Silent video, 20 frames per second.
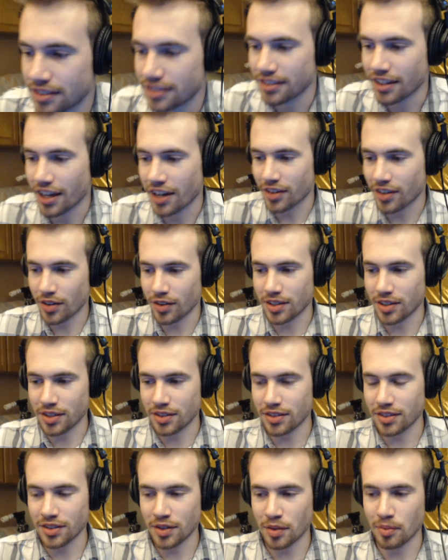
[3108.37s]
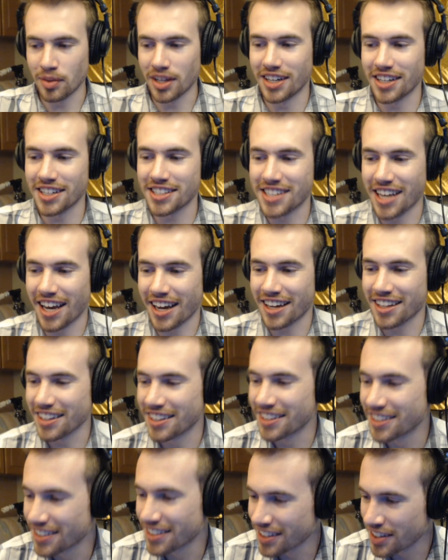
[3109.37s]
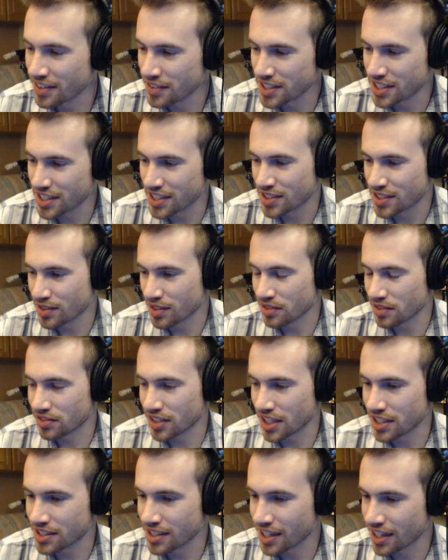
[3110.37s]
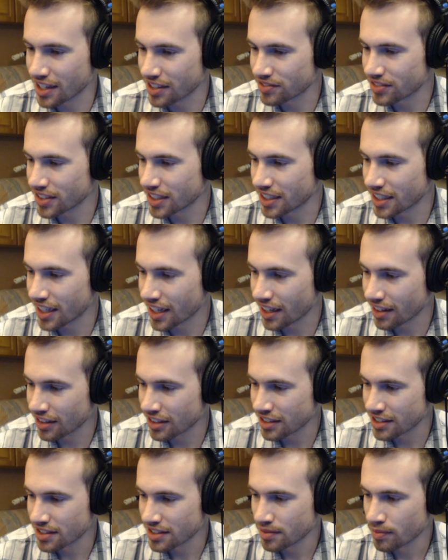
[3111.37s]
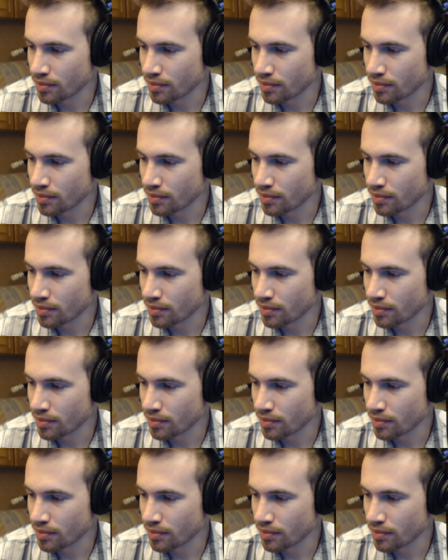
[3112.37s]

I don't know what you mean exactly. It was just sort of phrased kind of funny, Alex.